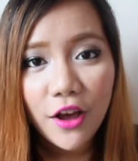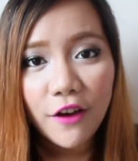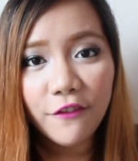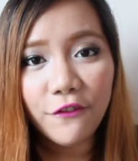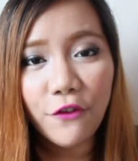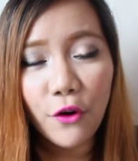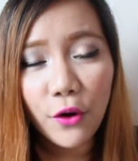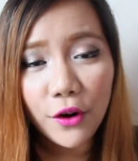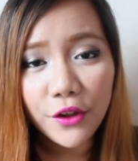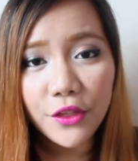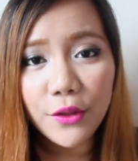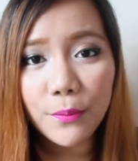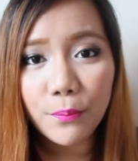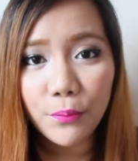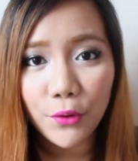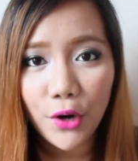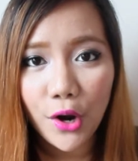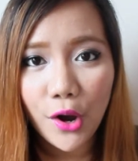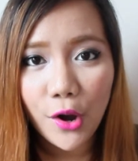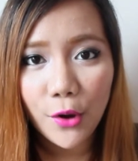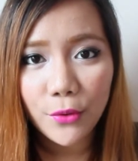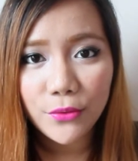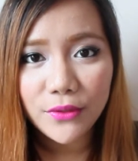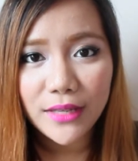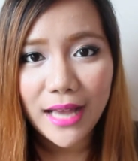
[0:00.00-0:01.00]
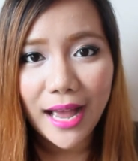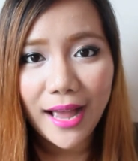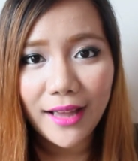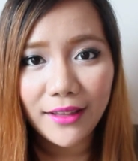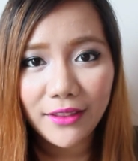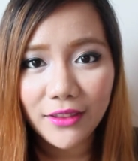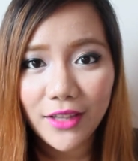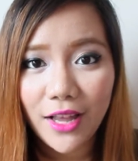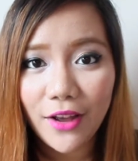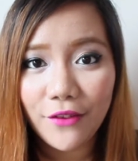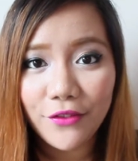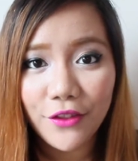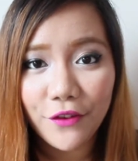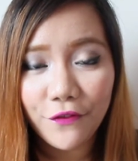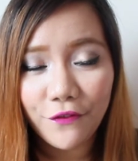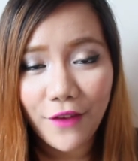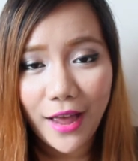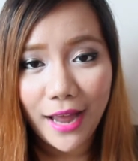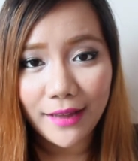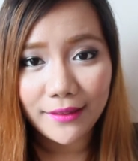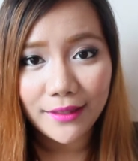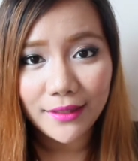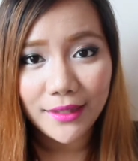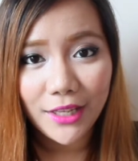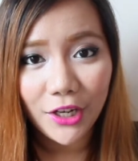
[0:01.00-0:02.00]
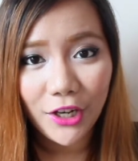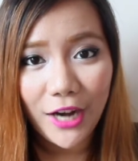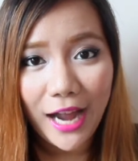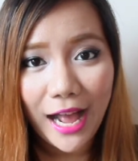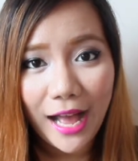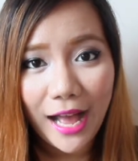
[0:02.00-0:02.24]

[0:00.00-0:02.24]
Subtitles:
For the pros, I love the fact that they're